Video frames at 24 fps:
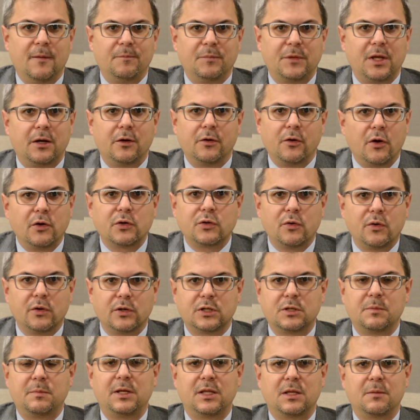They're not going
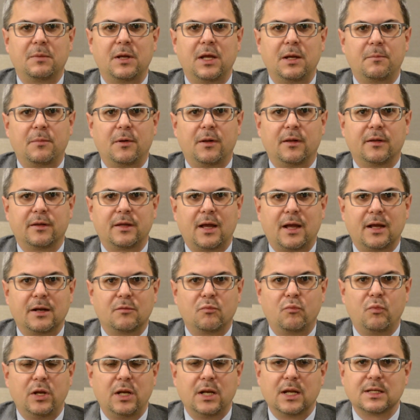to be the people
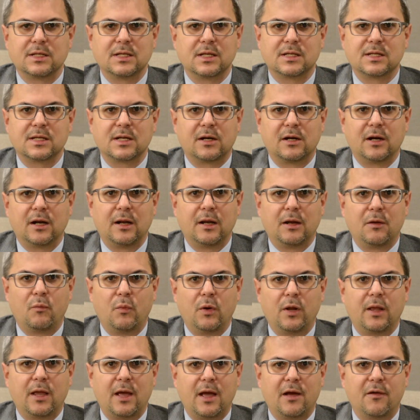that we necessarily
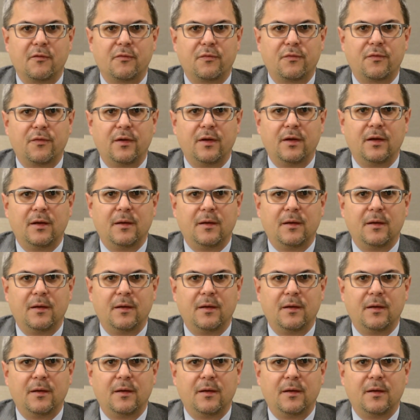will have